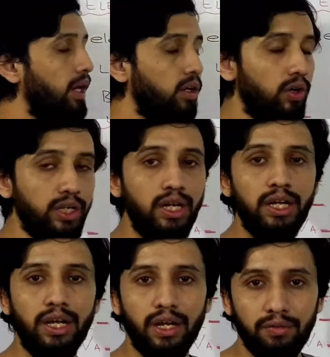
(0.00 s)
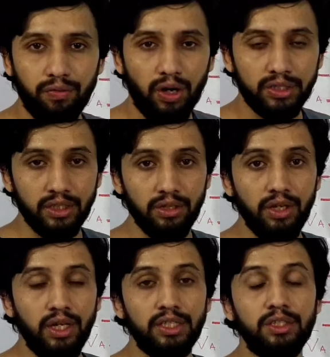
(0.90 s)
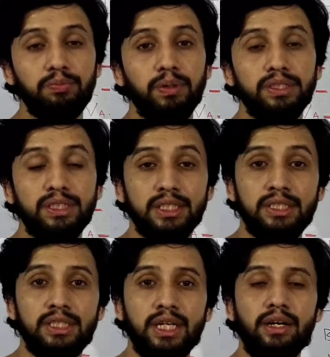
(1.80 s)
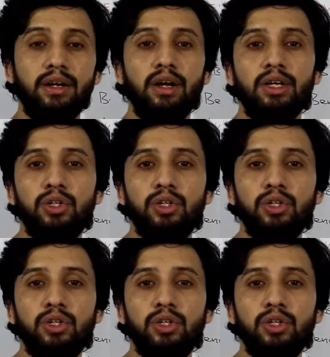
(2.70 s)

myocardial infarction. This persistent